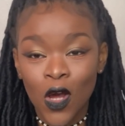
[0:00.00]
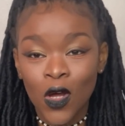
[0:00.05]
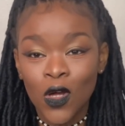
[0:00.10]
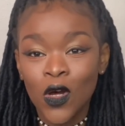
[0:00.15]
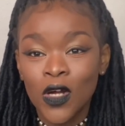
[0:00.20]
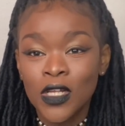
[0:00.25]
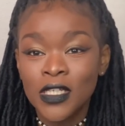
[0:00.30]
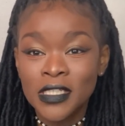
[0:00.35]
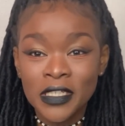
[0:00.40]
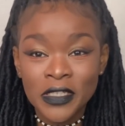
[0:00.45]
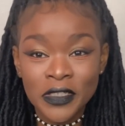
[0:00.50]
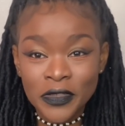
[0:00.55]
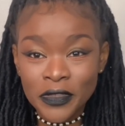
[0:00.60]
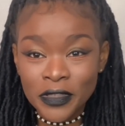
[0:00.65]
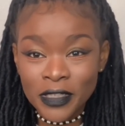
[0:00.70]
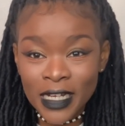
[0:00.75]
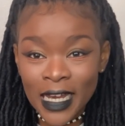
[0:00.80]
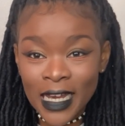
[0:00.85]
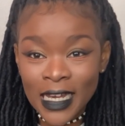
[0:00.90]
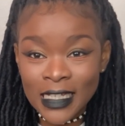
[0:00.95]
content
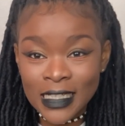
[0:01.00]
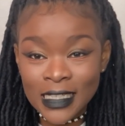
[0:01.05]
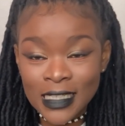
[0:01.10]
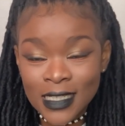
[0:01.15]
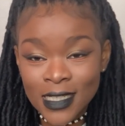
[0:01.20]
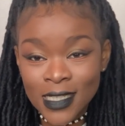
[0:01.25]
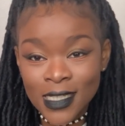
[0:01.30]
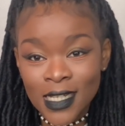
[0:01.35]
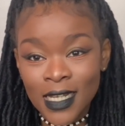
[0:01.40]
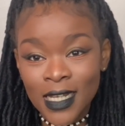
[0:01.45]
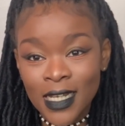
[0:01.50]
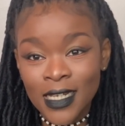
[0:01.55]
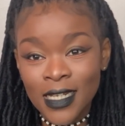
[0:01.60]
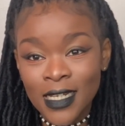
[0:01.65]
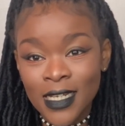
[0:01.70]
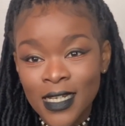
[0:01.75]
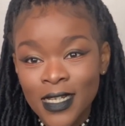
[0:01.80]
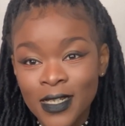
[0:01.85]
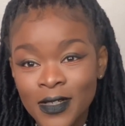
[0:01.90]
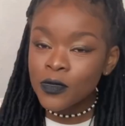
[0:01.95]
creators
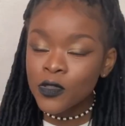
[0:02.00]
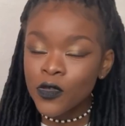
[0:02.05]
lately.